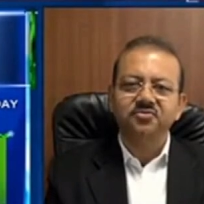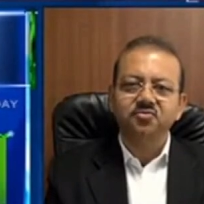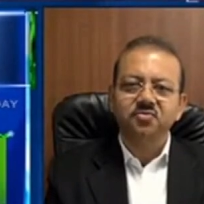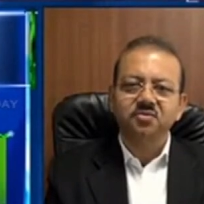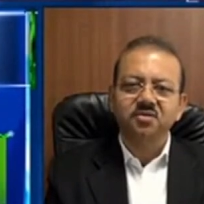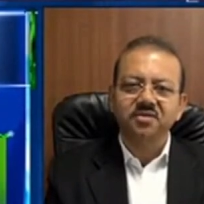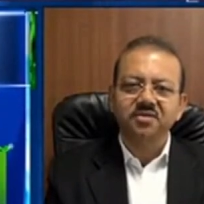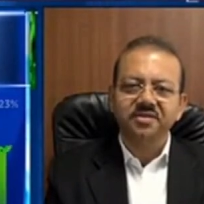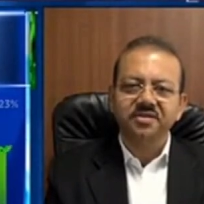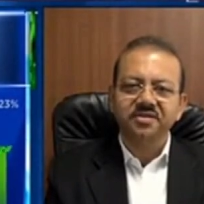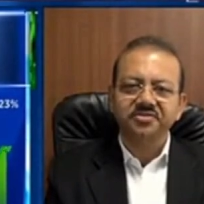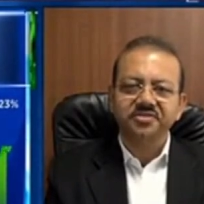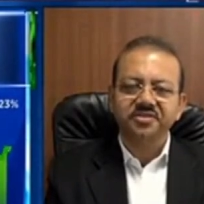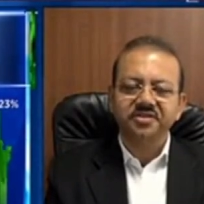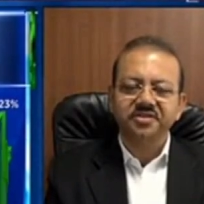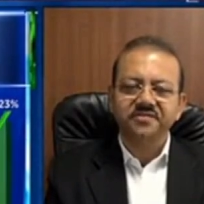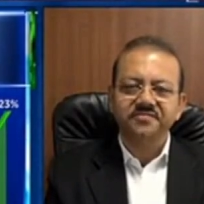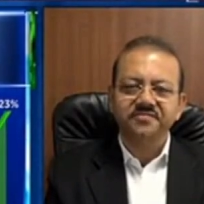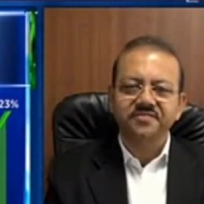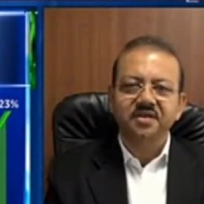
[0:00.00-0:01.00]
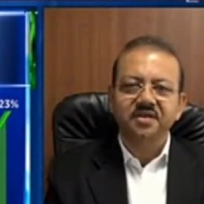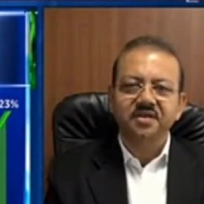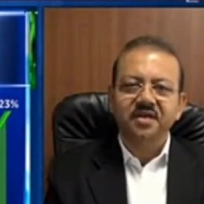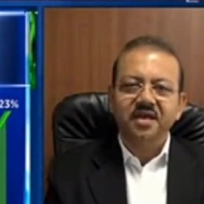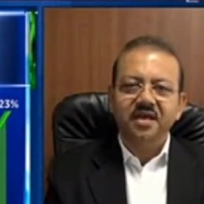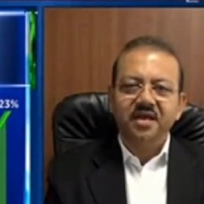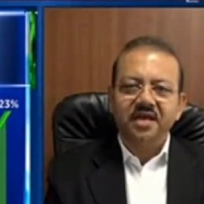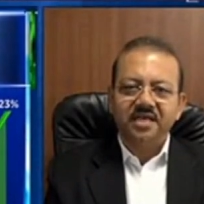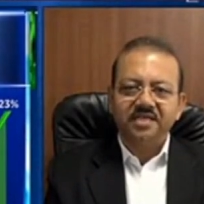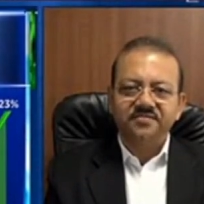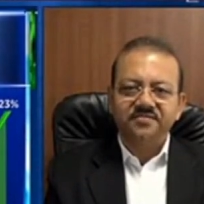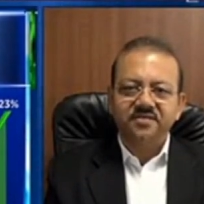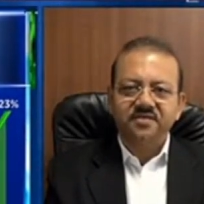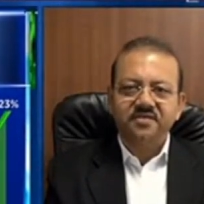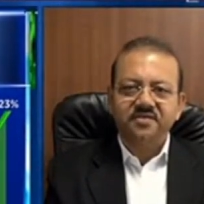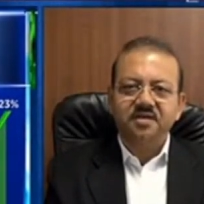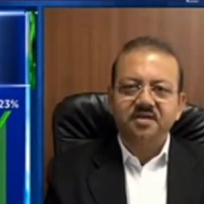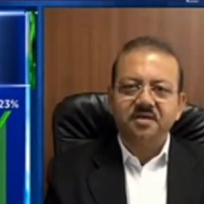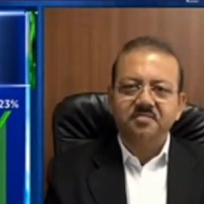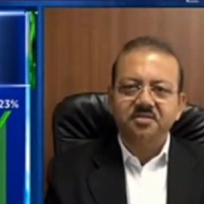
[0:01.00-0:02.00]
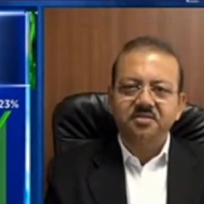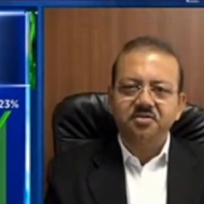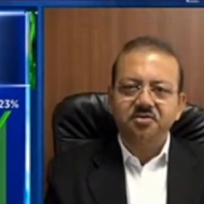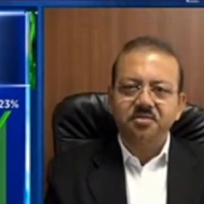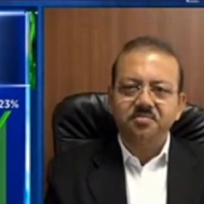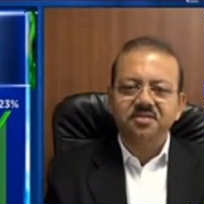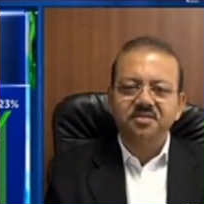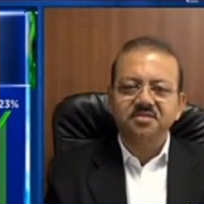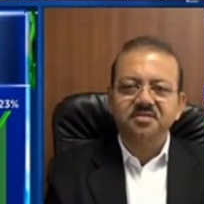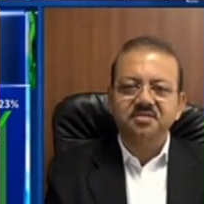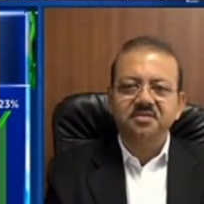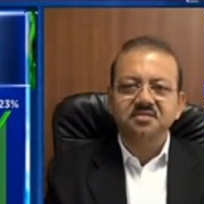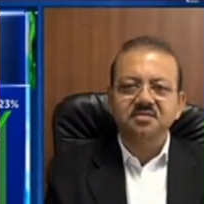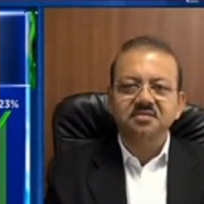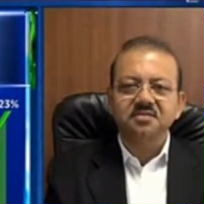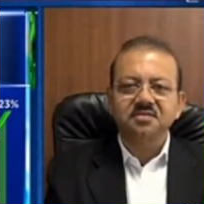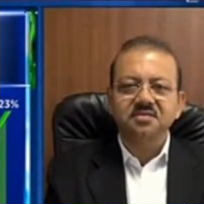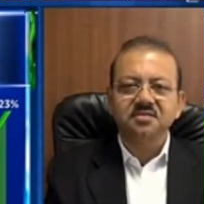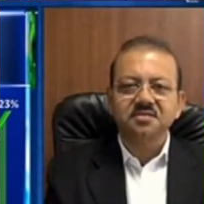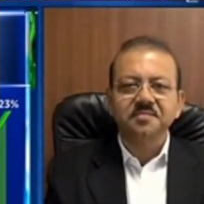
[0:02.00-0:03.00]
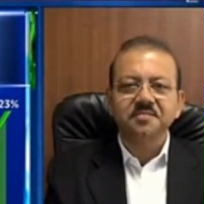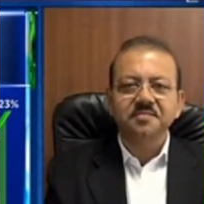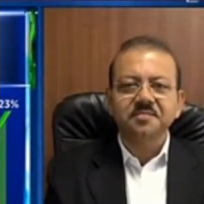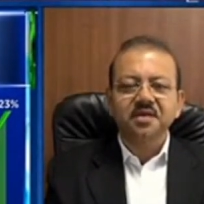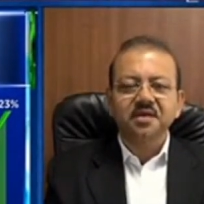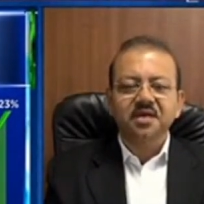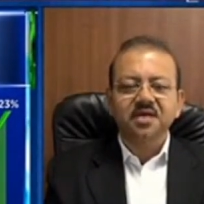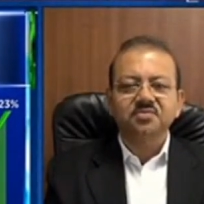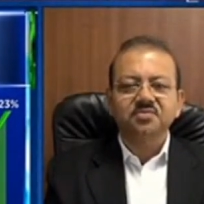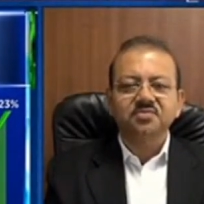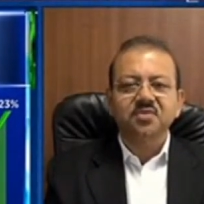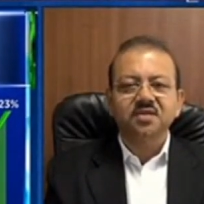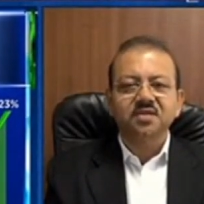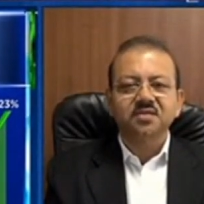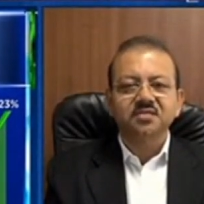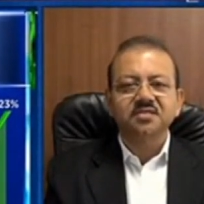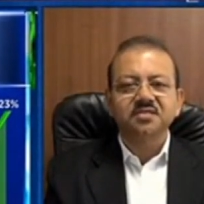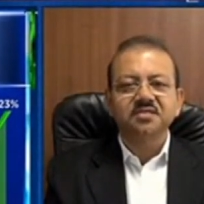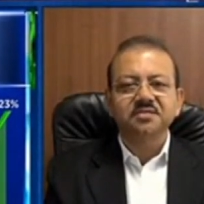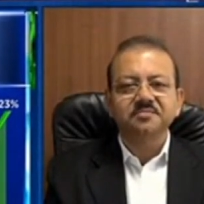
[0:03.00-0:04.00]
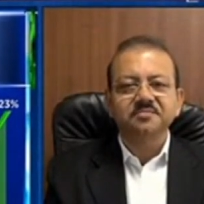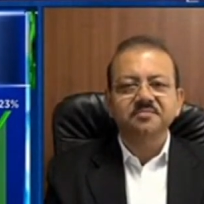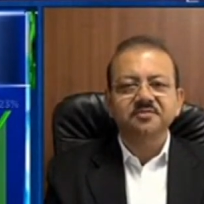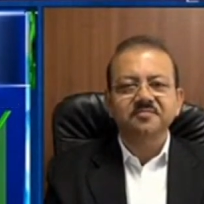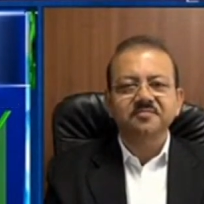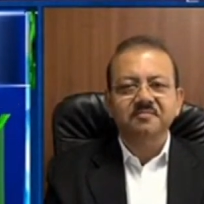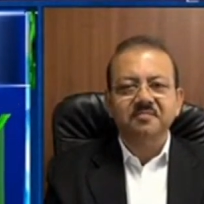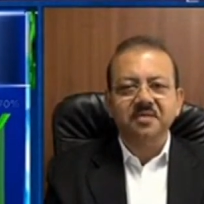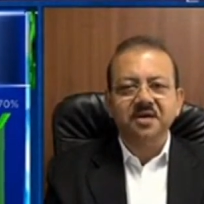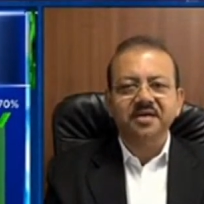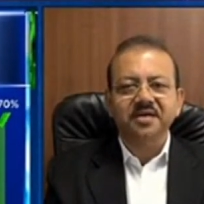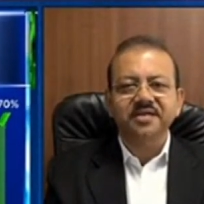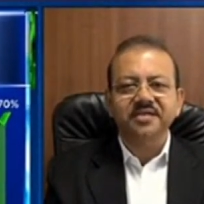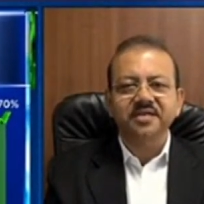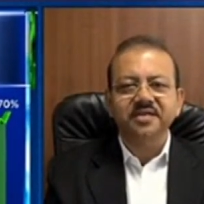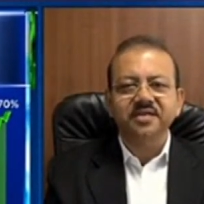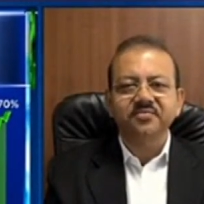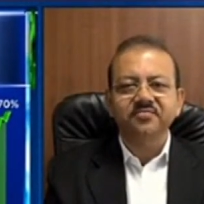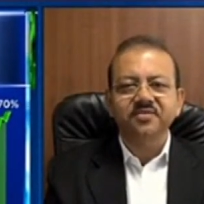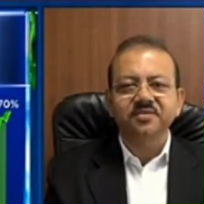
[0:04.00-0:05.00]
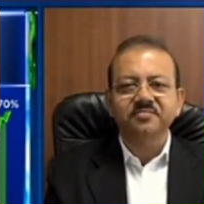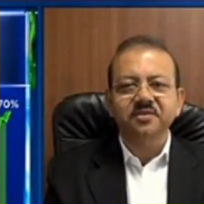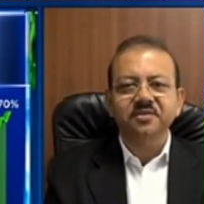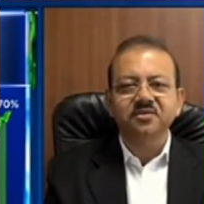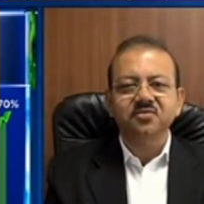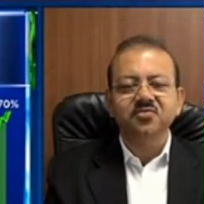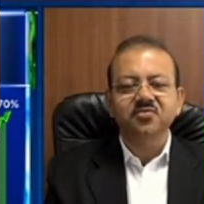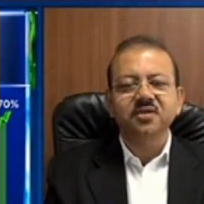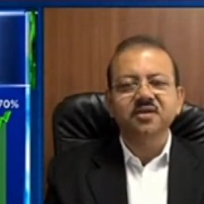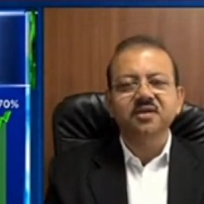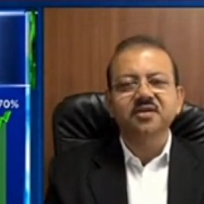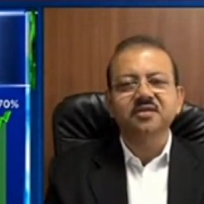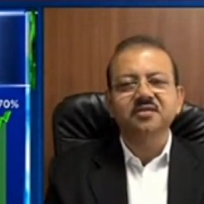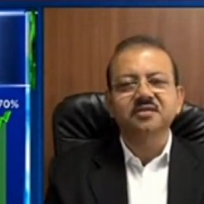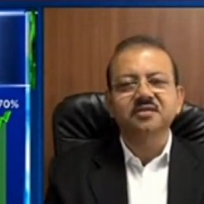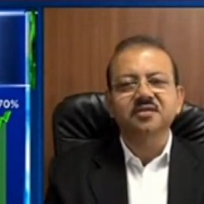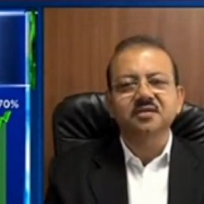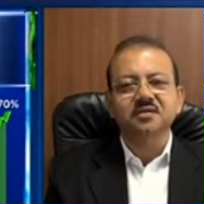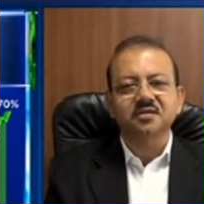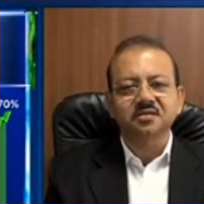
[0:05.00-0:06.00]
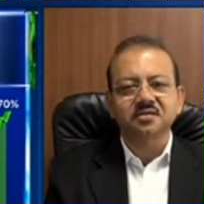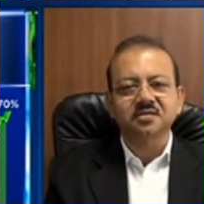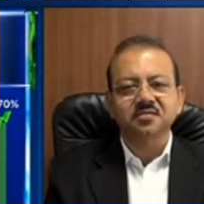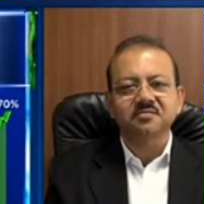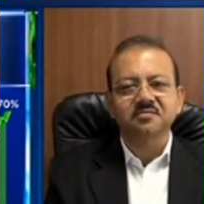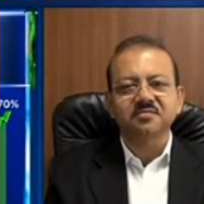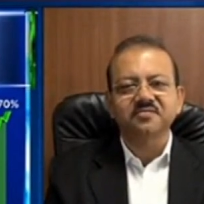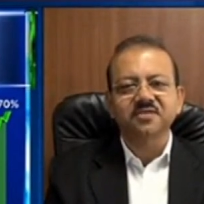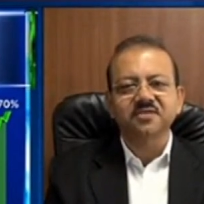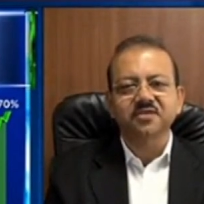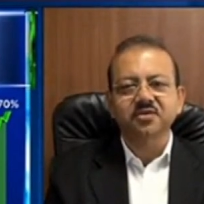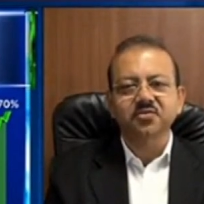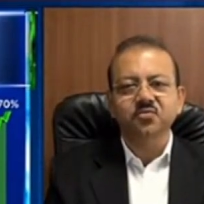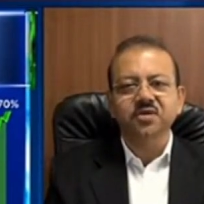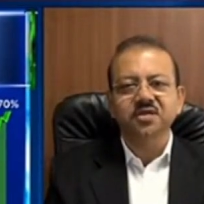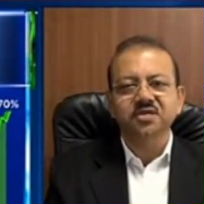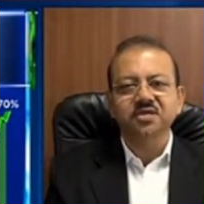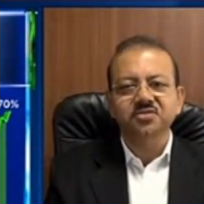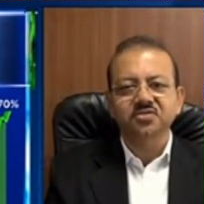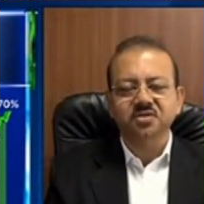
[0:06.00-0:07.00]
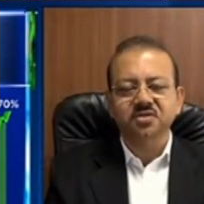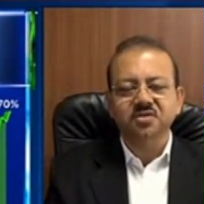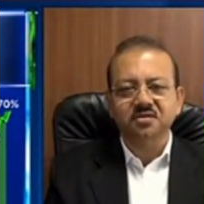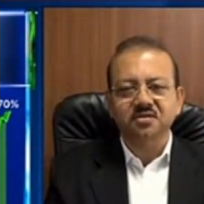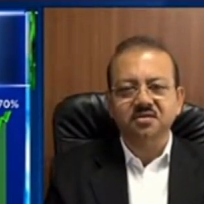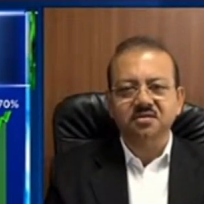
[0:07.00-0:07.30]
the rural initiatives as far as Almond Drops is concerned, as well as in terms of marketing. We have been looking at some of the new age